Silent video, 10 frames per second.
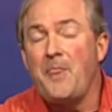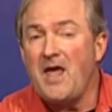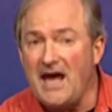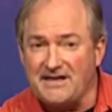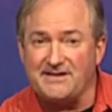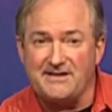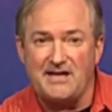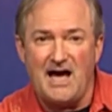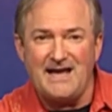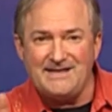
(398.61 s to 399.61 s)

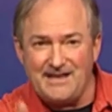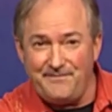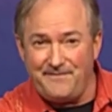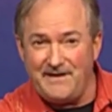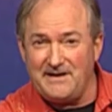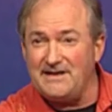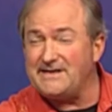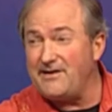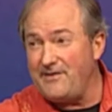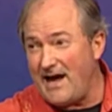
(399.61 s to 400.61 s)
exercise and fitness
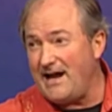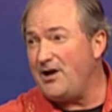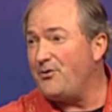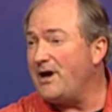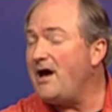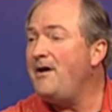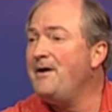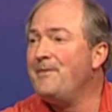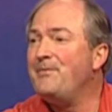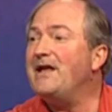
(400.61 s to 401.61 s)
in that area,
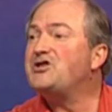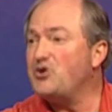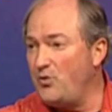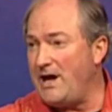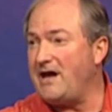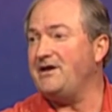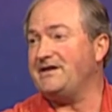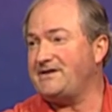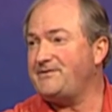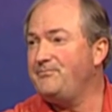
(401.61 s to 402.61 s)
it's a
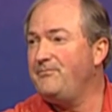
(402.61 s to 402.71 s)
weakness.